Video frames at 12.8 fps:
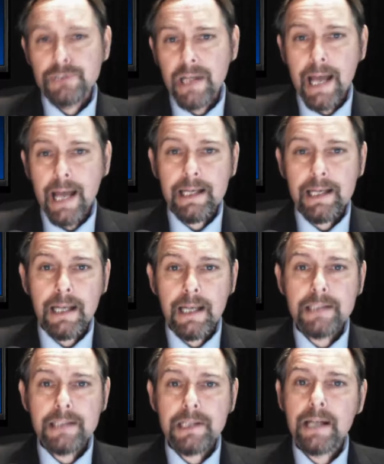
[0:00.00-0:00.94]
Today,
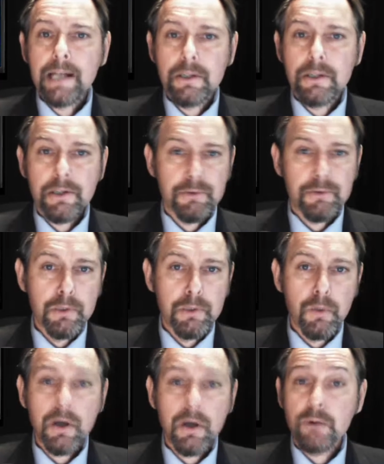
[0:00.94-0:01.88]
let's take a look
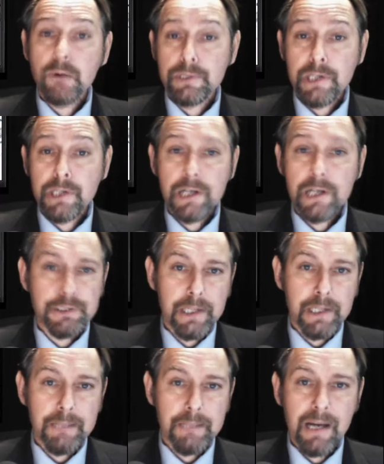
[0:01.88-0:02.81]
through what our
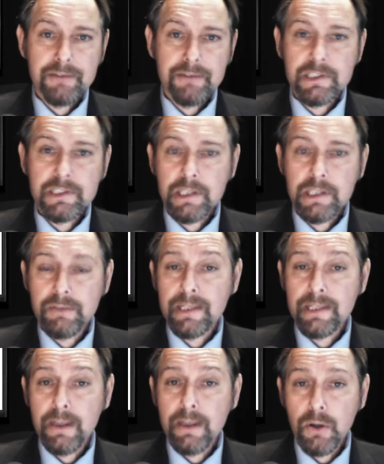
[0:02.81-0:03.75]
research team have
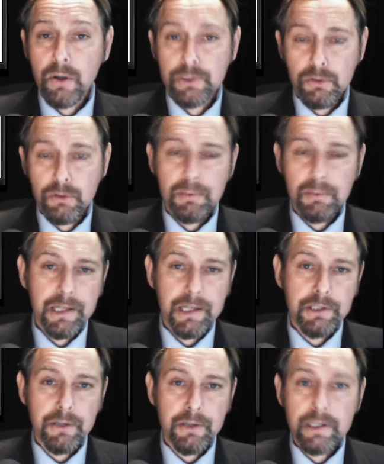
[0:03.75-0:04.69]
discovered in our
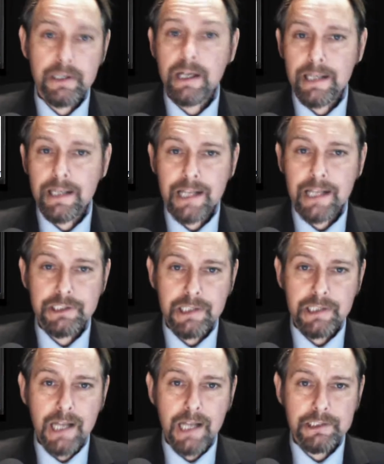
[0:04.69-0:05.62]
European Union
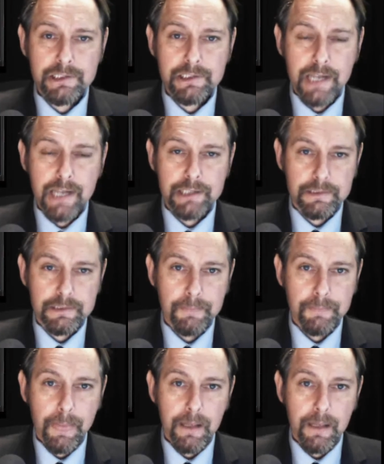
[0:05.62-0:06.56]
legislation section.
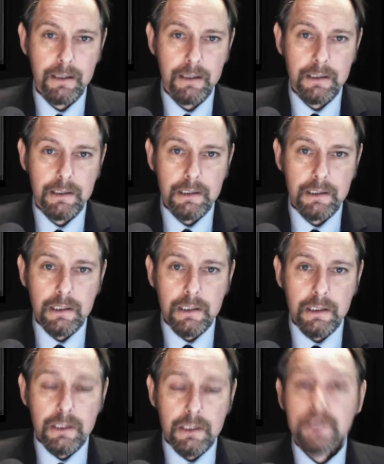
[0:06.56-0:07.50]

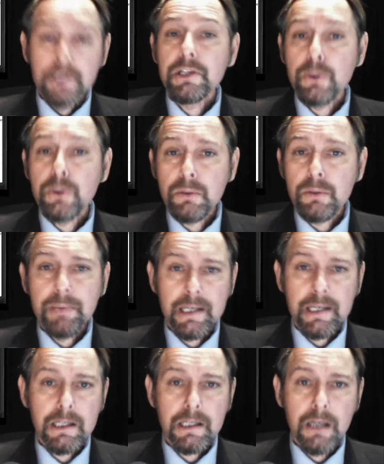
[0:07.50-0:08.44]
The
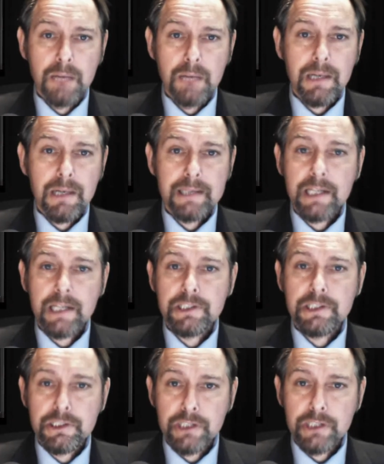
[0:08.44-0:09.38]
European
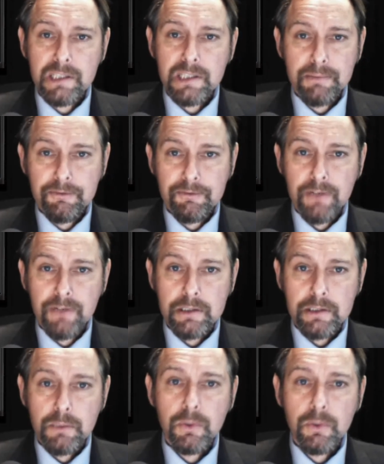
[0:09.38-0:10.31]
Globalisation Adjustment
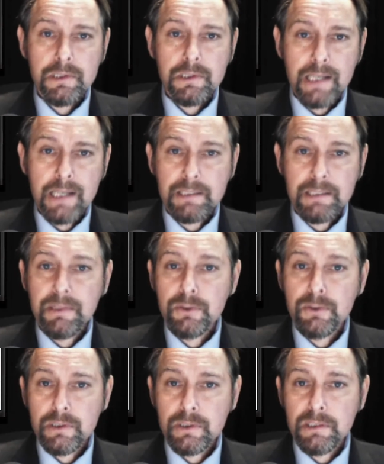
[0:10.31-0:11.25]
Fund was set up
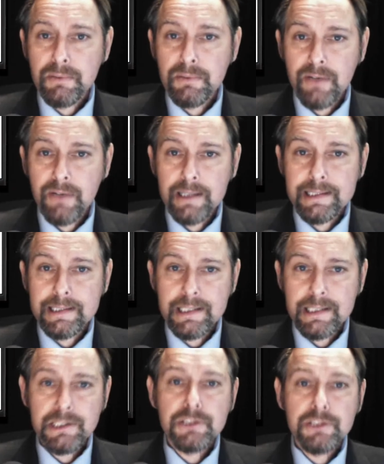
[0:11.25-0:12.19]
in order to provide
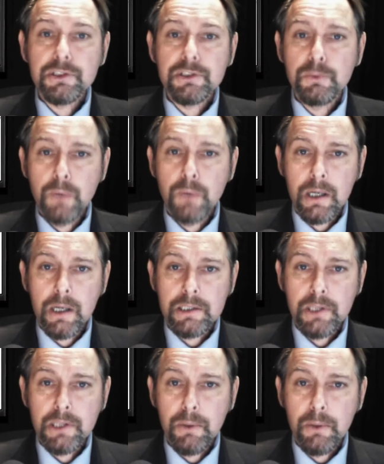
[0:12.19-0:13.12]
assistance to
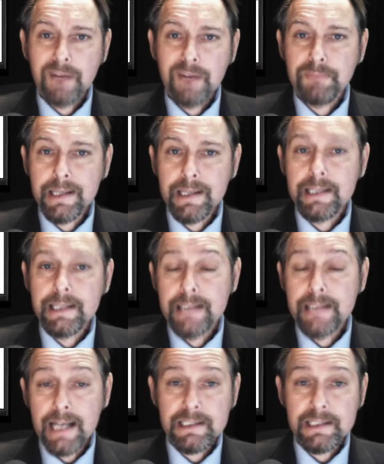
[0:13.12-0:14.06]
workers who have been
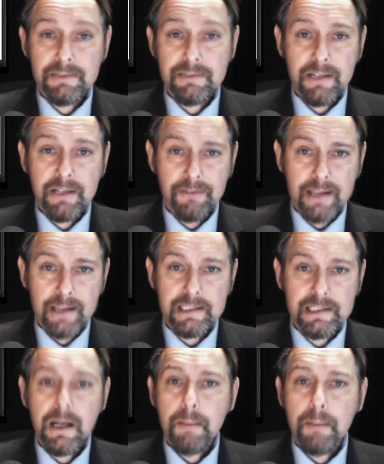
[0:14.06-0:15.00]
negatively
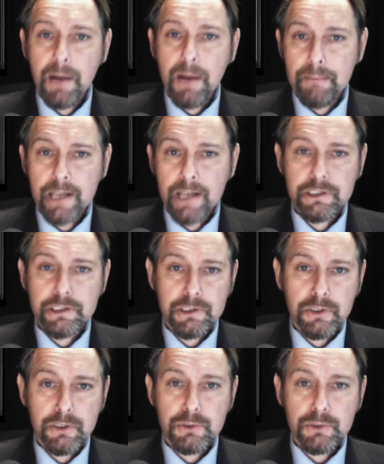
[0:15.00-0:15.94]
affected by
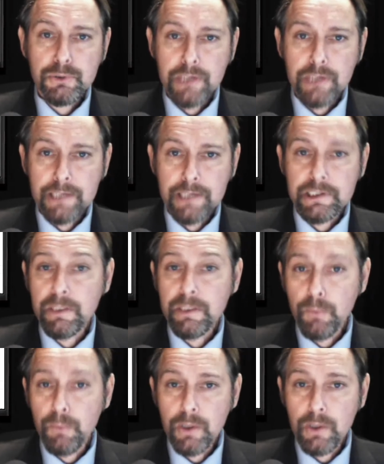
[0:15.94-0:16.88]
major structural
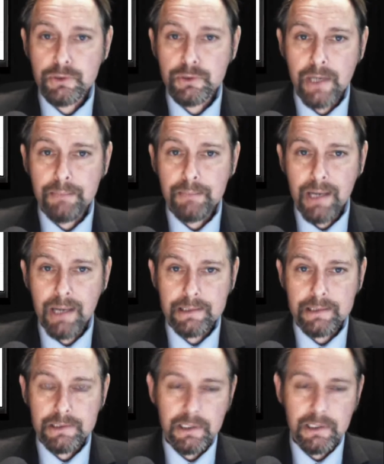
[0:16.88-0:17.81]
changes in world trade
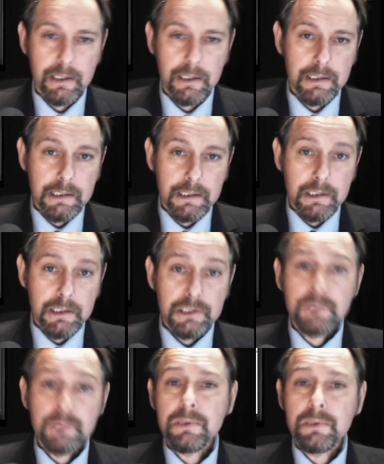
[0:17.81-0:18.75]
patterns.
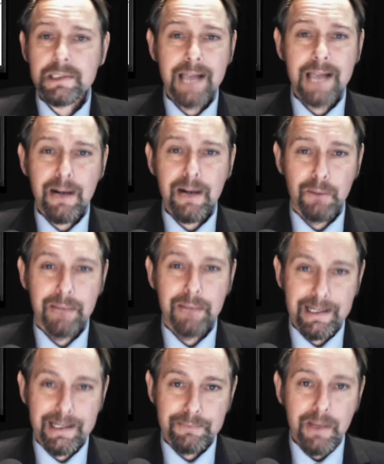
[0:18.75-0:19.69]
So what does that lot
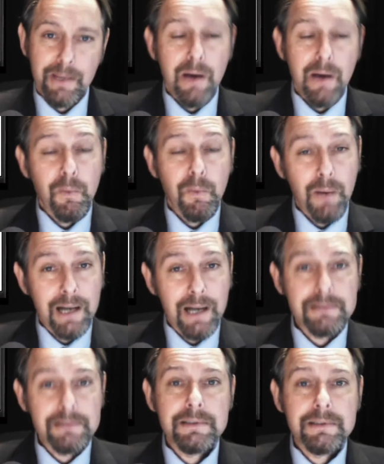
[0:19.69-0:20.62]
mean?
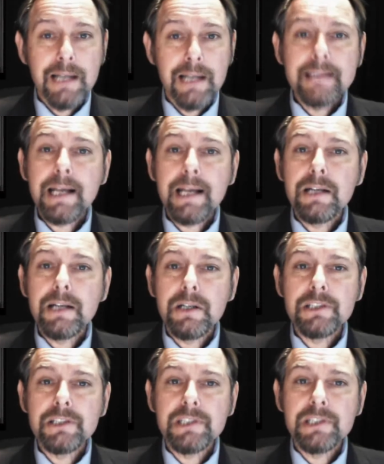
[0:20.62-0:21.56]
Well, let's take a
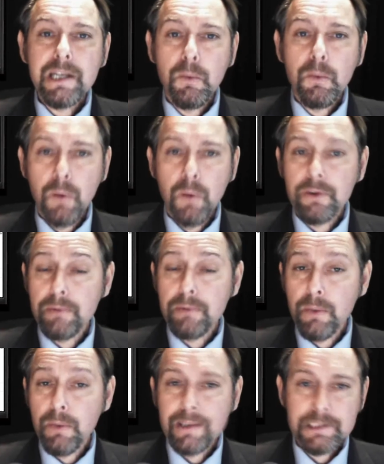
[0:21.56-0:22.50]
look and see what the
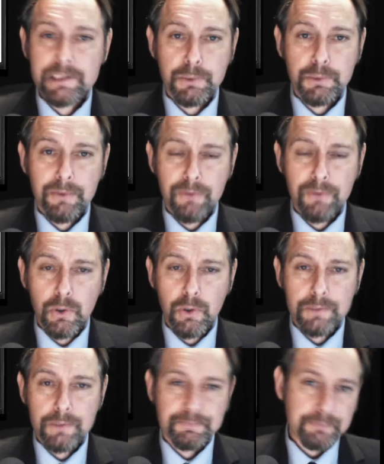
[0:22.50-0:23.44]
requests were
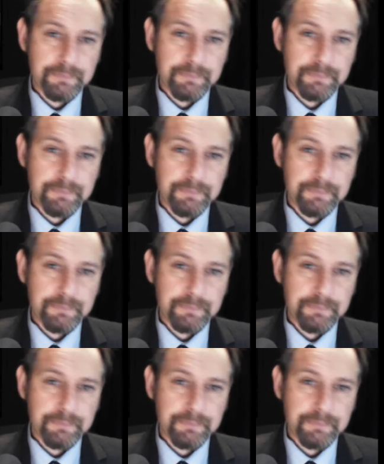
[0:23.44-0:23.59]
for.